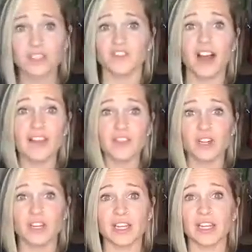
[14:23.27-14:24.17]
to
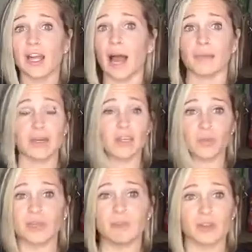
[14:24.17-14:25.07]
5:30, I'm going to
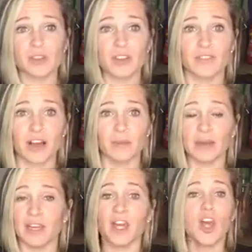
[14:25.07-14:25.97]
read personal
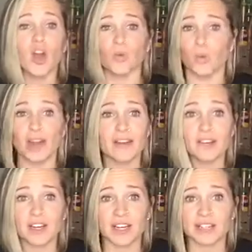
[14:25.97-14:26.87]
development or
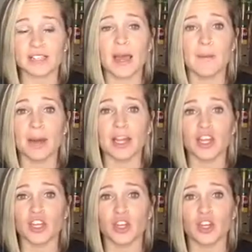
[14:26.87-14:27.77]
whatever it is. But
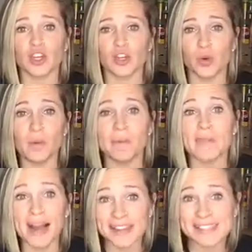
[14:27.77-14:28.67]
your
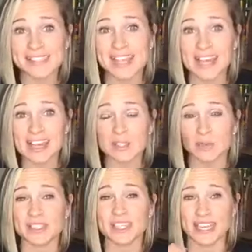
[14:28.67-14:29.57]
mindset is
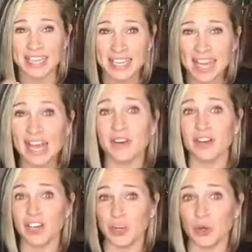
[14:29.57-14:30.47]
what's going to
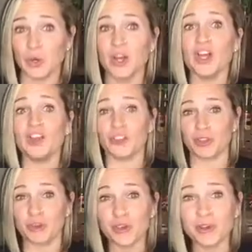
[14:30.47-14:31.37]
carry you
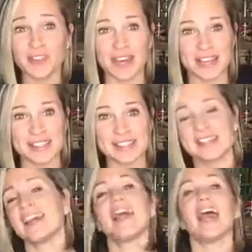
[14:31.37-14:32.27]
through this